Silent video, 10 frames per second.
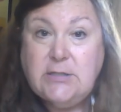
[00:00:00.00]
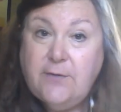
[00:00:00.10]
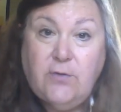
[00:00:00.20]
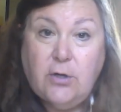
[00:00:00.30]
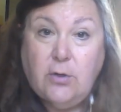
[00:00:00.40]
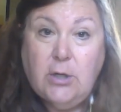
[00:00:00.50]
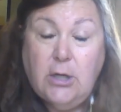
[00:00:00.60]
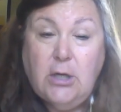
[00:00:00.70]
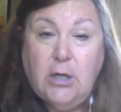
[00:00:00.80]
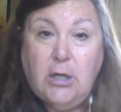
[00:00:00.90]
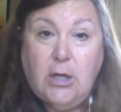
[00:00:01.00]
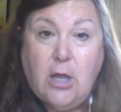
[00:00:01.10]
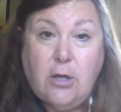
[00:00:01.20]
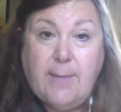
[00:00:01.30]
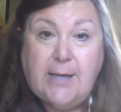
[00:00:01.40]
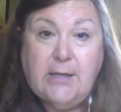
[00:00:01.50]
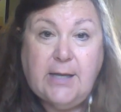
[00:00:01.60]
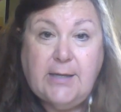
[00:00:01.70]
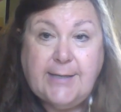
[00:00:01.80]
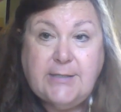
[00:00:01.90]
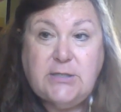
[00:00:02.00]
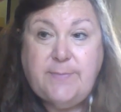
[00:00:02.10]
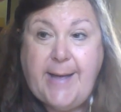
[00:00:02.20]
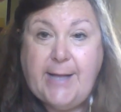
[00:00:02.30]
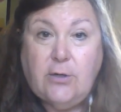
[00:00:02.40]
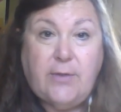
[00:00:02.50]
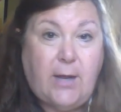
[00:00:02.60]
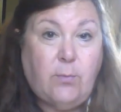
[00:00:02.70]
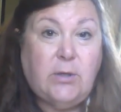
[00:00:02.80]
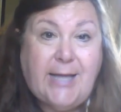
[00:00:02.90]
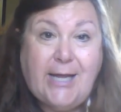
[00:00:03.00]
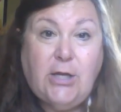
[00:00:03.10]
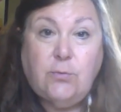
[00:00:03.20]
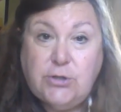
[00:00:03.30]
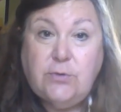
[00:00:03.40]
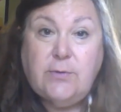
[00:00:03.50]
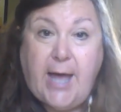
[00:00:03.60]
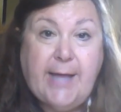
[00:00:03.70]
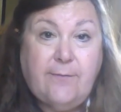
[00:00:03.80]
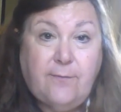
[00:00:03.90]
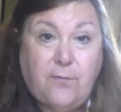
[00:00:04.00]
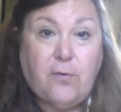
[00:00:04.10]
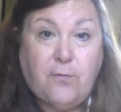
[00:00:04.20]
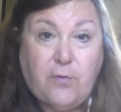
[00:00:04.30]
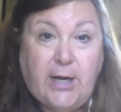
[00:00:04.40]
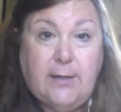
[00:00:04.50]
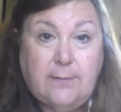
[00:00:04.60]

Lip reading: See if you might like Lexis better. They will let you do that for free.